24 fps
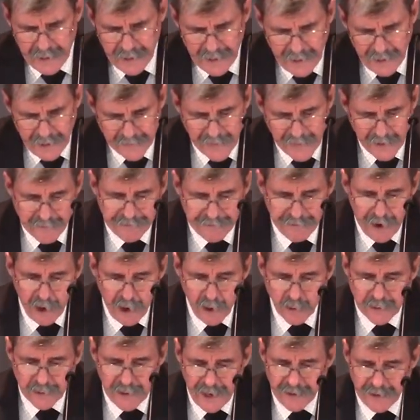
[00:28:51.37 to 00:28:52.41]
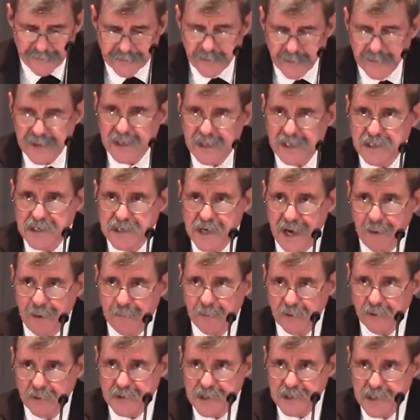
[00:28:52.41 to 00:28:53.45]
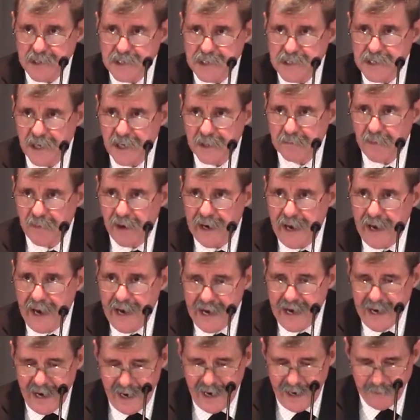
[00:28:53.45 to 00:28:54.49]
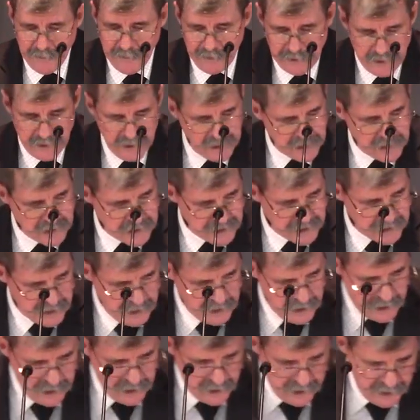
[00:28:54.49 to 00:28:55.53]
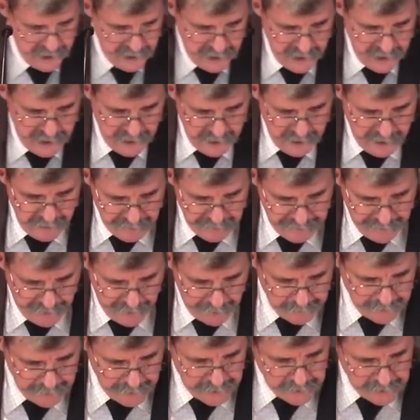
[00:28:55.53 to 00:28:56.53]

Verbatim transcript: And they followed after the examples set by Ahab and his family.